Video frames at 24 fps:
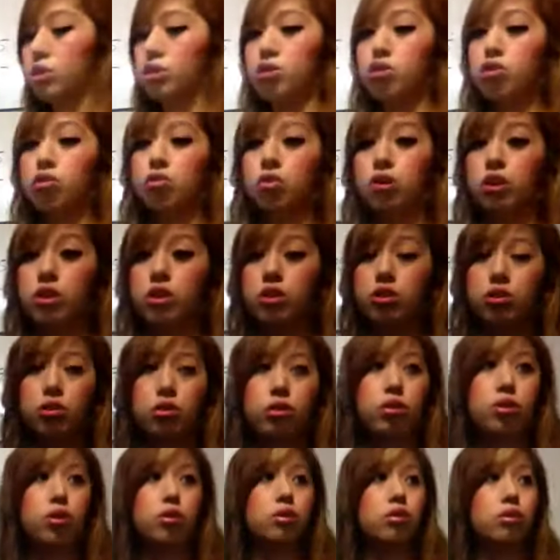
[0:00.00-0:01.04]
to the
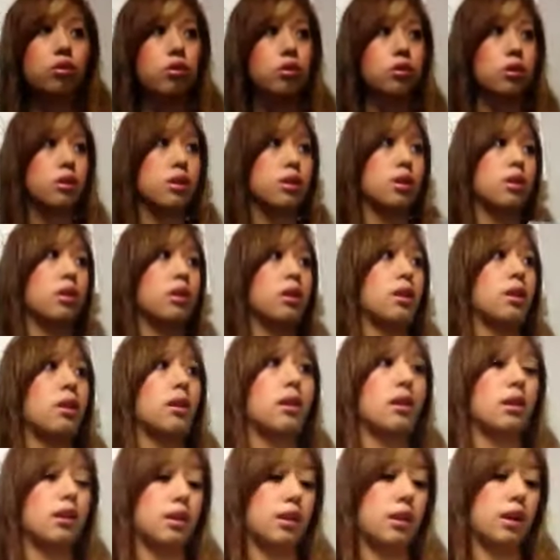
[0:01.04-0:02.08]
total
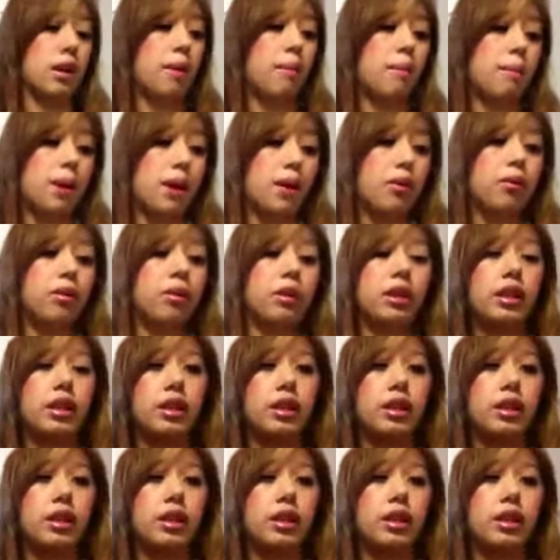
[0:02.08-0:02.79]
amount